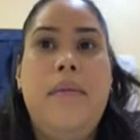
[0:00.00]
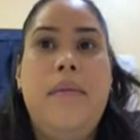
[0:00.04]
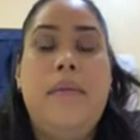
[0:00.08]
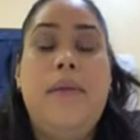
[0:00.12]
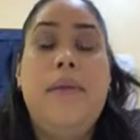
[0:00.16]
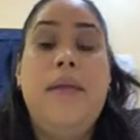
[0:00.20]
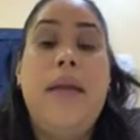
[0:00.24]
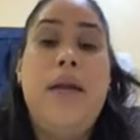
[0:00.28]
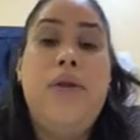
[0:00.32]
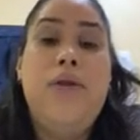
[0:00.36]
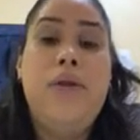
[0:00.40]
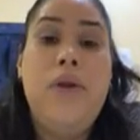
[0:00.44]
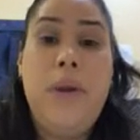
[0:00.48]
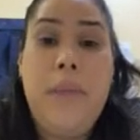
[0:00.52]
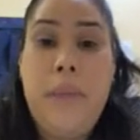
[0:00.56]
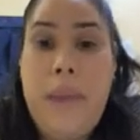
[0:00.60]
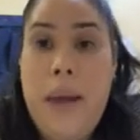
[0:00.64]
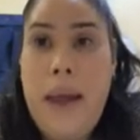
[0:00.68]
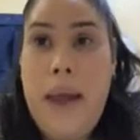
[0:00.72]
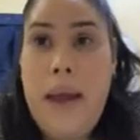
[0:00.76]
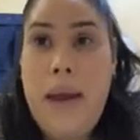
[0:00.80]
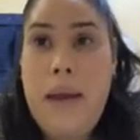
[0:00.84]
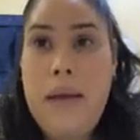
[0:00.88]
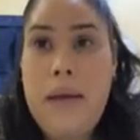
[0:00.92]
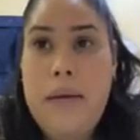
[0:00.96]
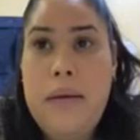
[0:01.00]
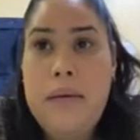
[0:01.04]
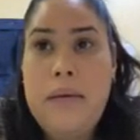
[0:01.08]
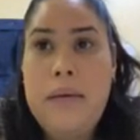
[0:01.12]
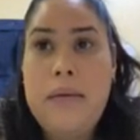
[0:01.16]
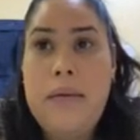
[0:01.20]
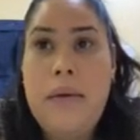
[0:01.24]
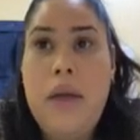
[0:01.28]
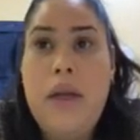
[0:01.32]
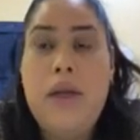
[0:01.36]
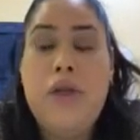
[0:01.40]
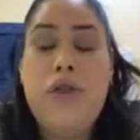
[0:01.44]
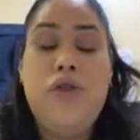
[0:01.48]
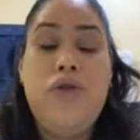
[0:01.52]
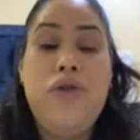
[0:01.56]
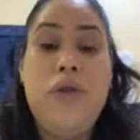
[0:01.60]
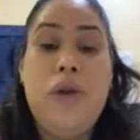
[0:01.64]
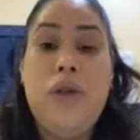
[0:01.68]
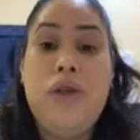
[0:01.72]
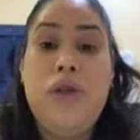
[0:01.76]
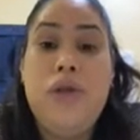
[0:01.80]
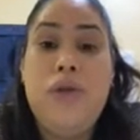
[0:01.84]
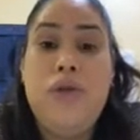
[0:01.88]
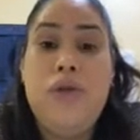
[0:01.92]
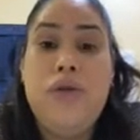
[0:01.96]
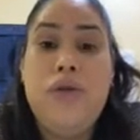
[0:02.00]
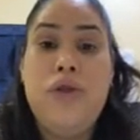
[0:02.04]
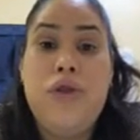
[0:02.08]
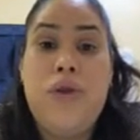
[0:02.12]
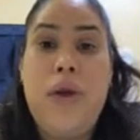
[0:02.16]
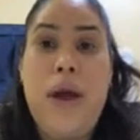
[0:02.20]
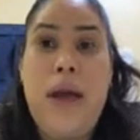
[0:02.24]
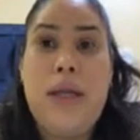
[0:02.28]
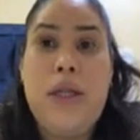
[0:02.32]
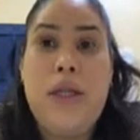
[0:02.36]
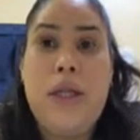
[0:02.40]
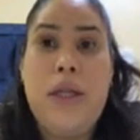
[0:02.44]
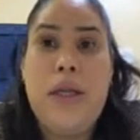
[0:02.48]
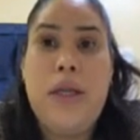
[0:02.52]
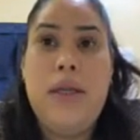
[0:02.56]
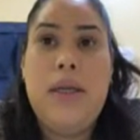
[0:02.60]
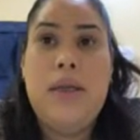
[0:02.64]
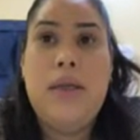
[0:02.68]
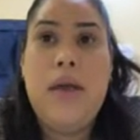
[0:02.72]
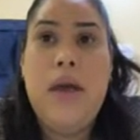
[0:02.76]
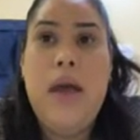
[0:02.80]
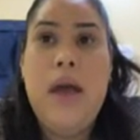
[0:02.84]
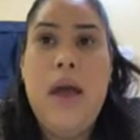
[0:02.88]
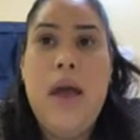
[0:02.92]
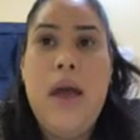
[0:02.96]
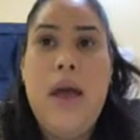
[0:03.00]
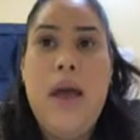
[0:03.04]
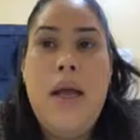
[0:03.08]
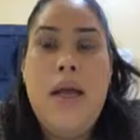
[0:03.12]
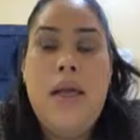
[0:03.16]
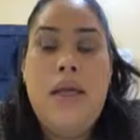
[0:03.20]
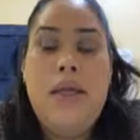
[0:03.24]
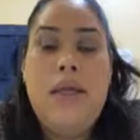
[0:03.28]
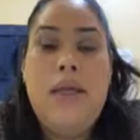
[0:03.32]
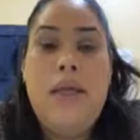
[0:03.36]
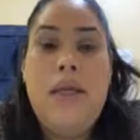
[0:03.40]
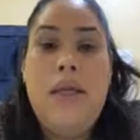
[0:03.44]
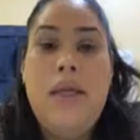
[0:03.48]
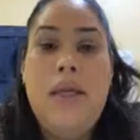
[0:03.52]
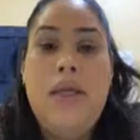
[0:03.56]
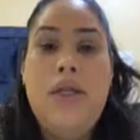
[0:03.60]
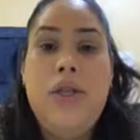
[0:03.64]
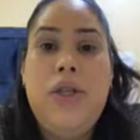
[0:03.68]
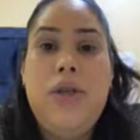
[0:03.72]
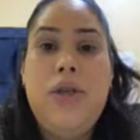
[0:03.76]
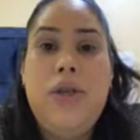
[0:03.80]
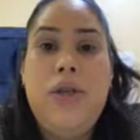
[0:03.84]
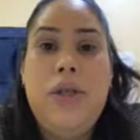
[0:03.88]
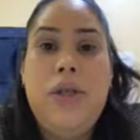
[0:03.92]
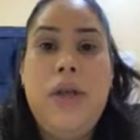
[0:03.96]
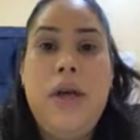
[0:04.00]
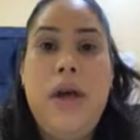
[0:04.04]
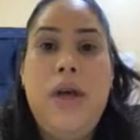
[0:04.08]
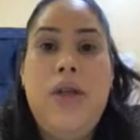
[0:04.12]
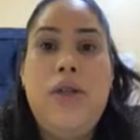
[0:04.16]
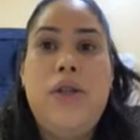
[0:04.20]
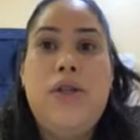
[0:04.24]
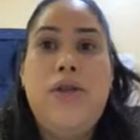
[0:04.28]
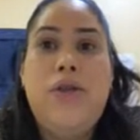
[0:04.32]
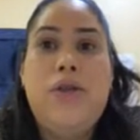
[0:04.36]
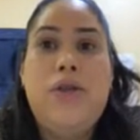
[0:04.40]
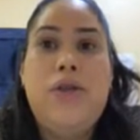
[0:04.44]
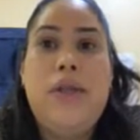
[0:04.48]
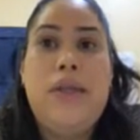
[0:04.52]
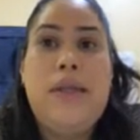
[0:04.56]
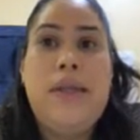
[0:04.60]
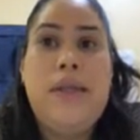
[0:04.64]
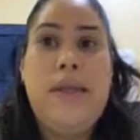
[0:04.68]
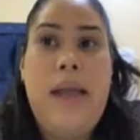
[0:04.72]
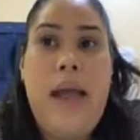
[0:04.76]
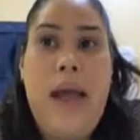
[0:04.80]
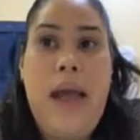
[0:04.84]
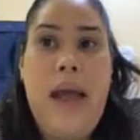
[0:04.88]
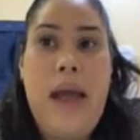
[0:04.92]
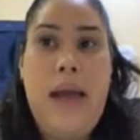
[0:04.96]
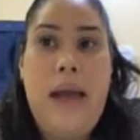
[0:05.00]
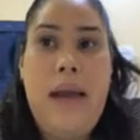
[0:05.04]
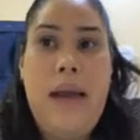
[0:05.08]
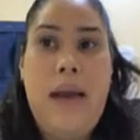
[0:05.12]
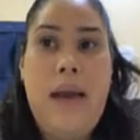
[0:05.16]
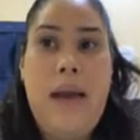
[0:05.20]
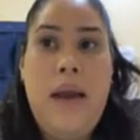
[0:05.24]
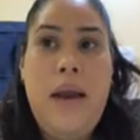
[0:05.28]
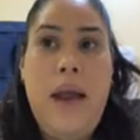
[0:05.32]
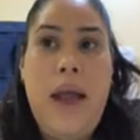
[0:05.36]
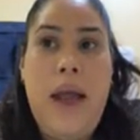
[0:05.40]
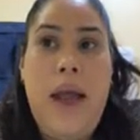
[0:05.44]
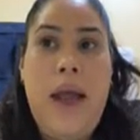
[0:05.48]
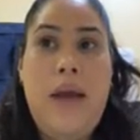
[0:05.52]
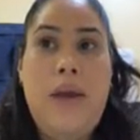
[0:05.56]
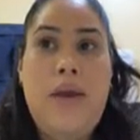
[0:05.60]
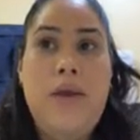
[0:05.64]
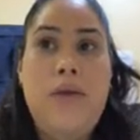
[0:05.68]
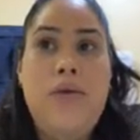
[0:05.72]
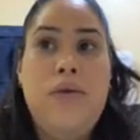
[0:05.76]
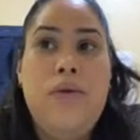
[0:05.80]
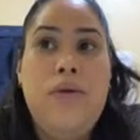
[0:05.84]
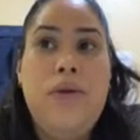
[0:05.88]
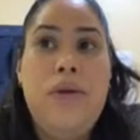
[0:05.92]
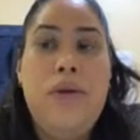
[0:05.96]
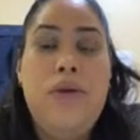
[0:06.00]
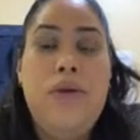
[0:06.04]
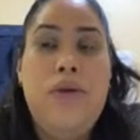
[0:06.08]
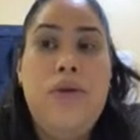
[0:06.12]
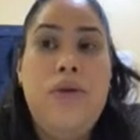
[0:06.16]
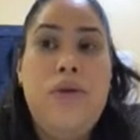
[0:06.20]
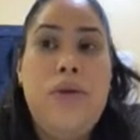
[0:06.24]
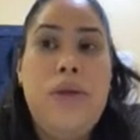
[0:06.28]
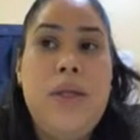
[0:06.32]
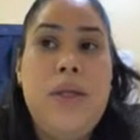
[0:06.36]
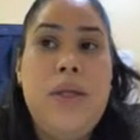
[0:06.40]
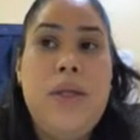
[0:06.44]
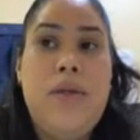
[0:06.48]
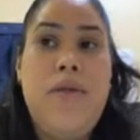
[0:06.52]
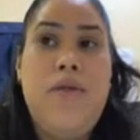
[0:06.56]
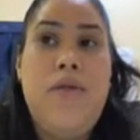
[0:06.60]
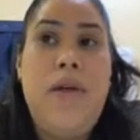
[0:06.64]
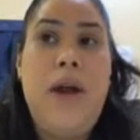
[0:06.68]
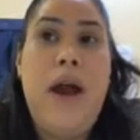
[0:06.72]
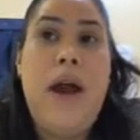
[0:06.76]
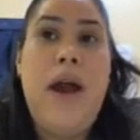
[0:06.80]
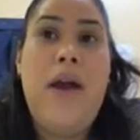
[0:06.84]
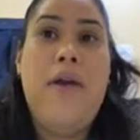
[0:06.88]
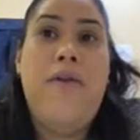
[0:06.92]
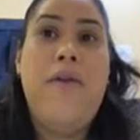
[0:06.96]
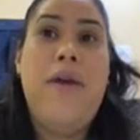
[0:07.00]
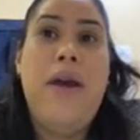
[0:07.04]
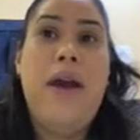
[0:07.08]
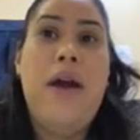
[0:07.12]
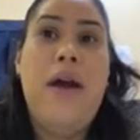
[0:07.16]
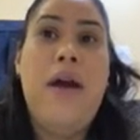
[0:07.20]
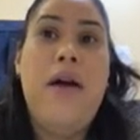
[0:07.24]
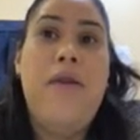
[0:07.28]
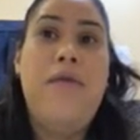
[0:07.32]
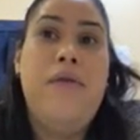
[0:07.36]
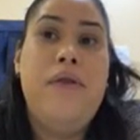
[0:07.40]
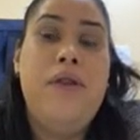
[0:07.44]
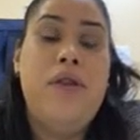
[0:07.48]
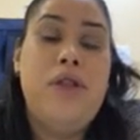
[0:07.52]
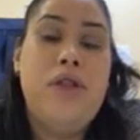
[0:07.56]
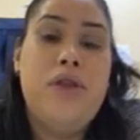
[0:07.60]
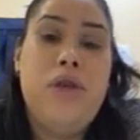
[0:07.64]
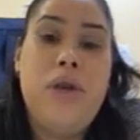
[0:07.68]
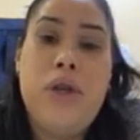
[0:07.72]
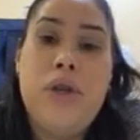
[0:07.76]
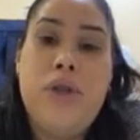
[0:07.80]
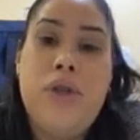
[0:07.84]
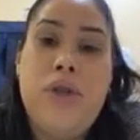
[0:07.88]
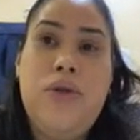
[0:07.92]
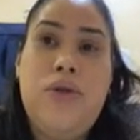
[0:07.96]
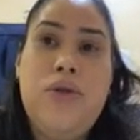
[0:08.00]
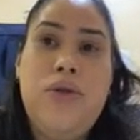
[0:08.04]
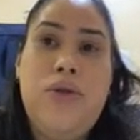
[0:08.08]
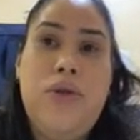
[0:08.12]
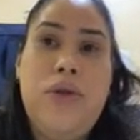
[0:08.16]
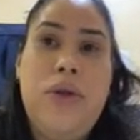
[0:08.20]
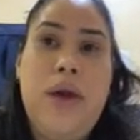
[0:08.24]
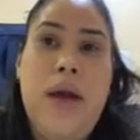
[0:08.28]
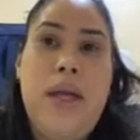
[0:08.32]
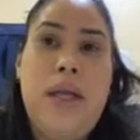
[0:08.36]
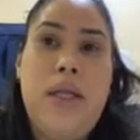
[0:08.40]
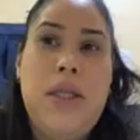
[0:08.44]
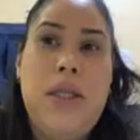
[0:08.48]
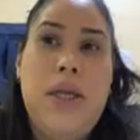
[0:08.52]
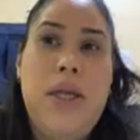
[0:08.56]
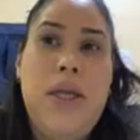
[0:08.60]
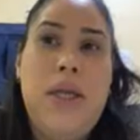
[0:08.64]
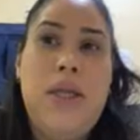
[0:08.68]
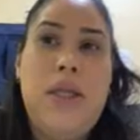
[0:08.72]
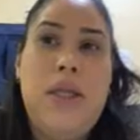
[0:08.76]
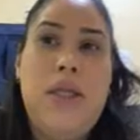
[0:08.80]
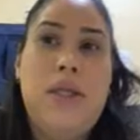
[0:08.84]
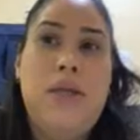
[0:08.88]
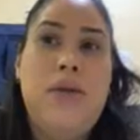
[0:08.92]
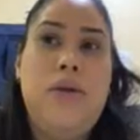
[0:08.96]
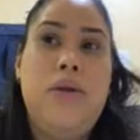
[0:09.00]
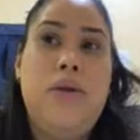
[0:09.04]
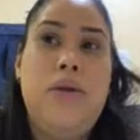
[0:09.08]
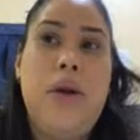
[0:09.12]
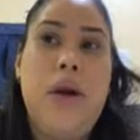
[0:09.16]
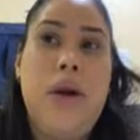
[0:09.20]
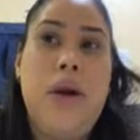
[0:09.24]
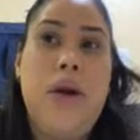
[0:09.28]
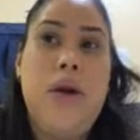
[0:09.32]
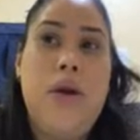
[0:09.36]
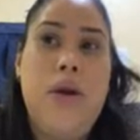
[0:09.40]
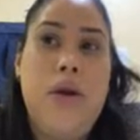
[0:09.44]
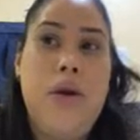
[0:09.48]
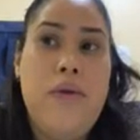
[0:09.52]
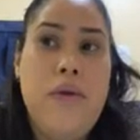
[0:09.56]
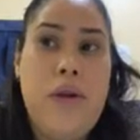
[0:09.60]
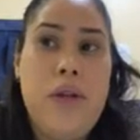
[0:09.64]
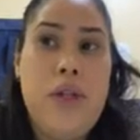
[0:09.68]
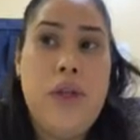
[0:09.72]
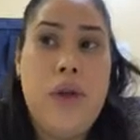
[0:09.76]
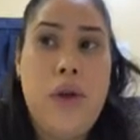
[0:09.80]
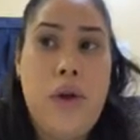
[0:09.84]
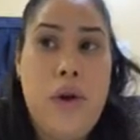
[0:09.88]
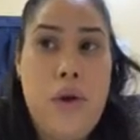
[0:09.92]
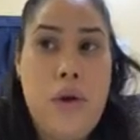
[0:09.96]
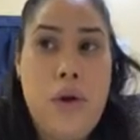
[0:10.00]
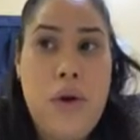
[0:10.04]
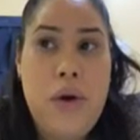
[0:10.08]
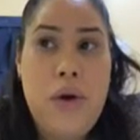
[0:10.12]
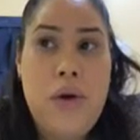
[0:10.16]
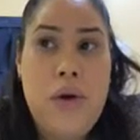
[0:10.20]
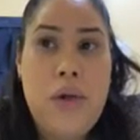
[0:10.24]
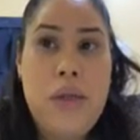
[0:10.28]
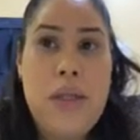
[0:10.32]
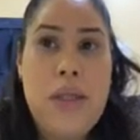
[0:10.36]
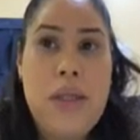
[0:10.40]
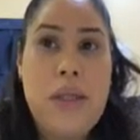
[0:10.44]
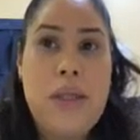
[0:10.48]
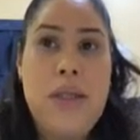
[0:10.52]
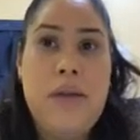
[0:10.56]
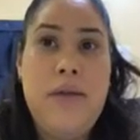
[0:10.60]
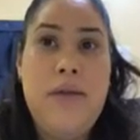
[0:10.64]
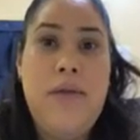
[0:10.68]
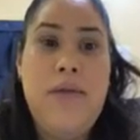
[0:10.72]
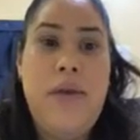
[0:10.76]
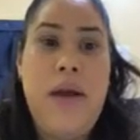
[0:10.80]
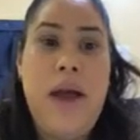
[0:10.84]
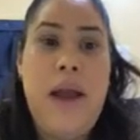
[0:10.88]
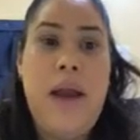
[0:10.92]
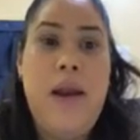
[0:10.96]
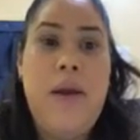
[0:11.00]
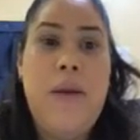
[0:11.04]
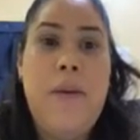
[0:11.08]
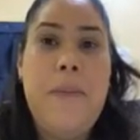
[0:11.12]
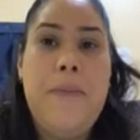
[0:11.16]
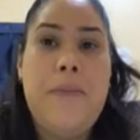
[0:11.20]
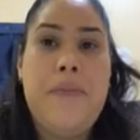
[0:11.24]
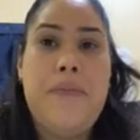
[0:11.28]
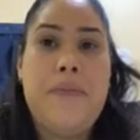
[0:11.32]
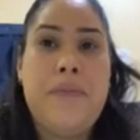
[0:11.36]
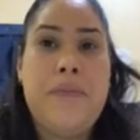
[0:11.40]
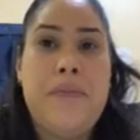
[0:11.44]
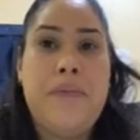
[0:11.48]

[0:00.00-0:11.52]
Standard number eight, instructional strategies. Teachers understand and uses a variety of instructional strategies to encourage learners to develop